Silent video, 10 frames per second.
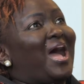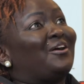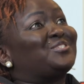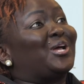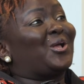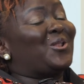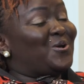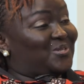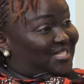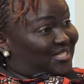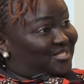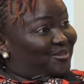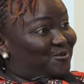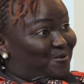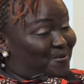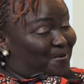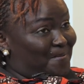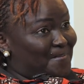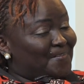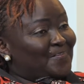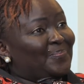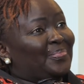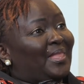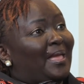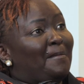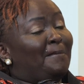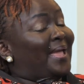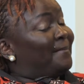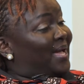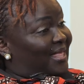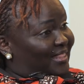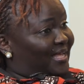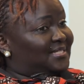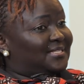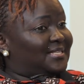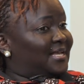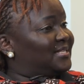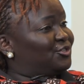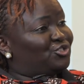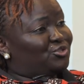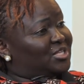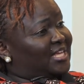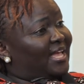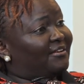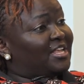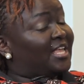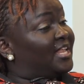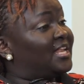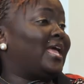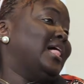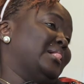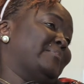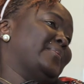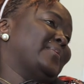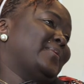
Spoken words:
after closing school, my mother decides that she's not hiring any help.